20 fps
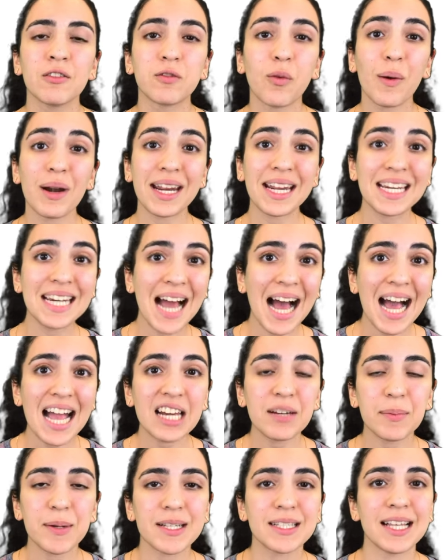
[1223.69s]

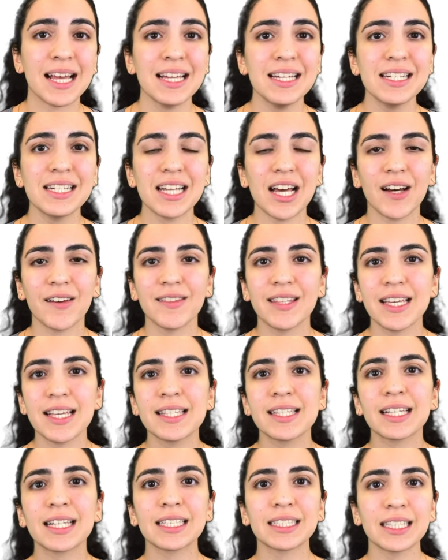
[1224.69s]
forty-nine percent of
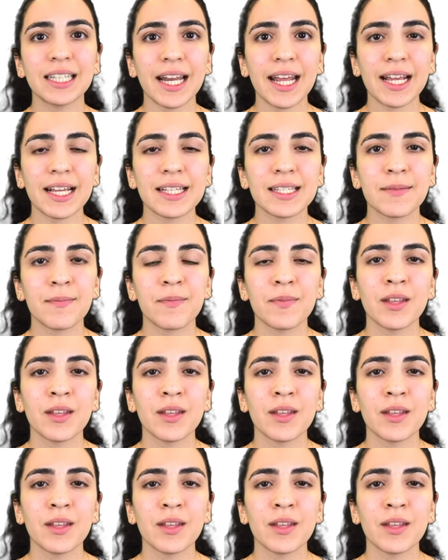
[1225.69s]
these clinics